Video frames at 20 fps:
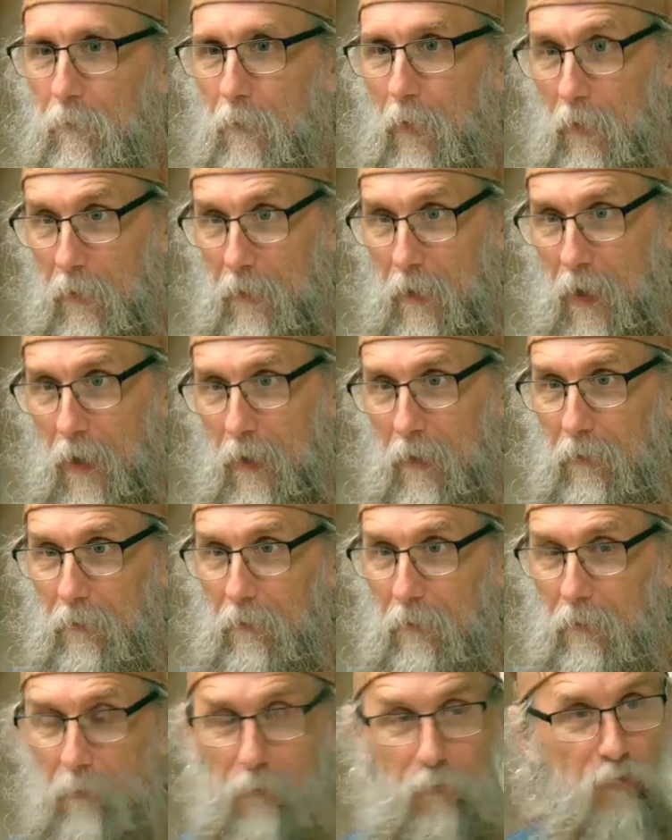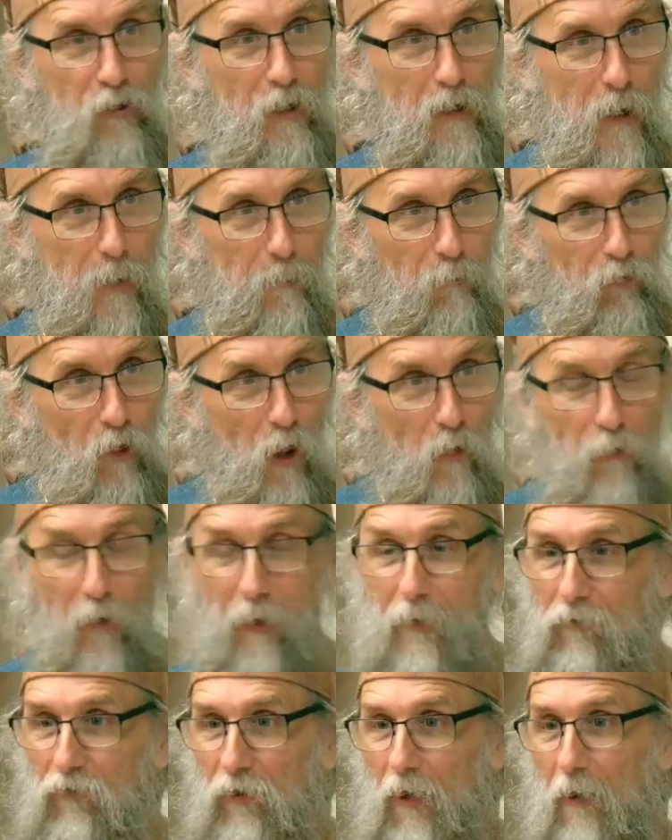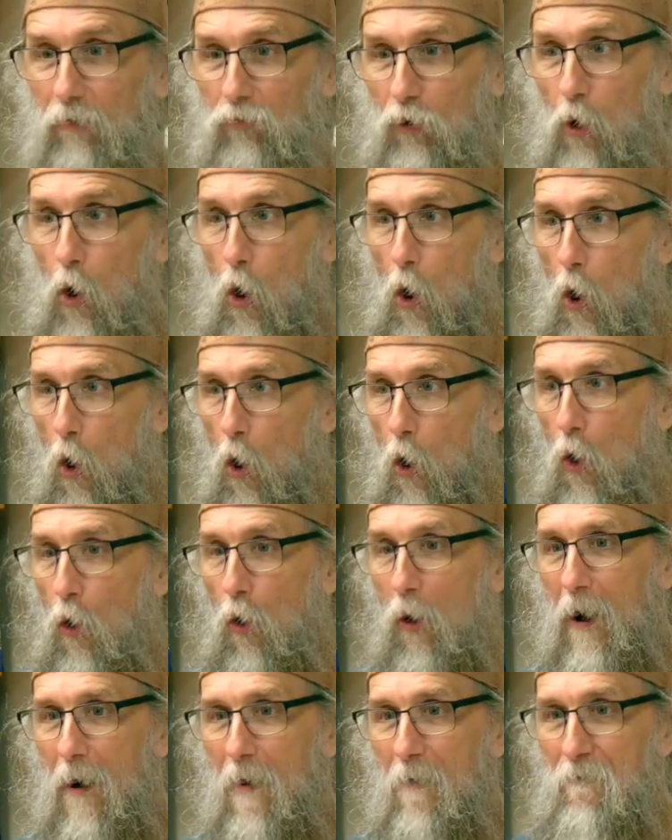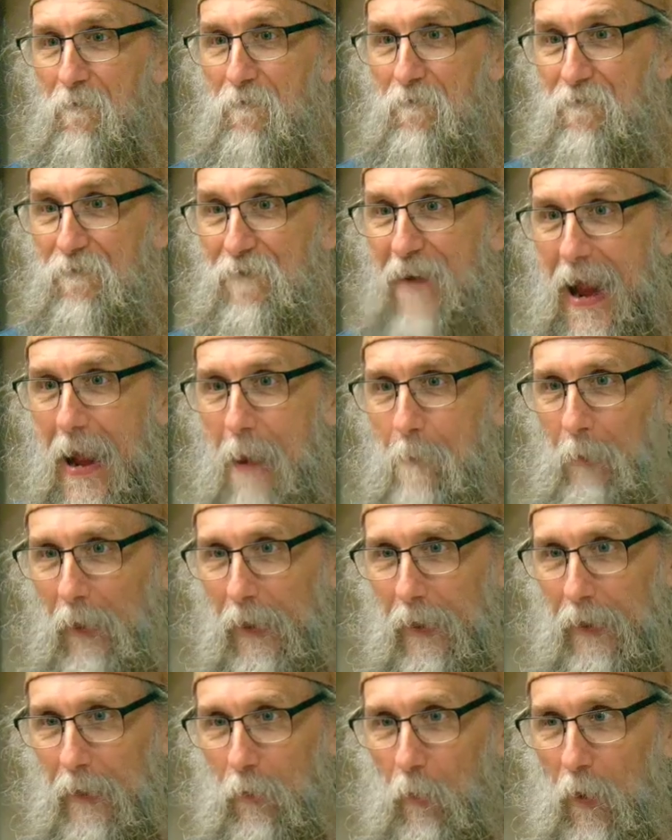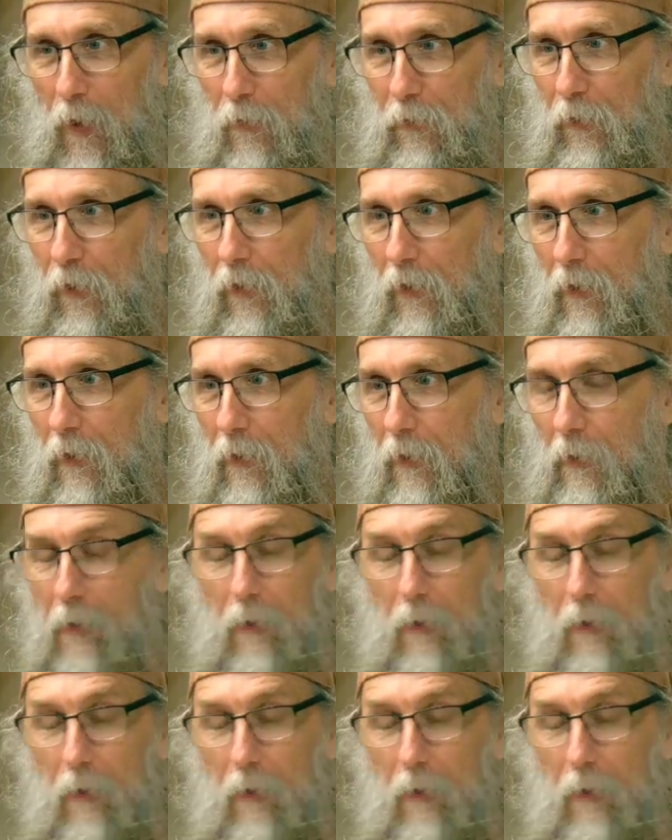Okay? She comes over and she has her whole family oh. with her.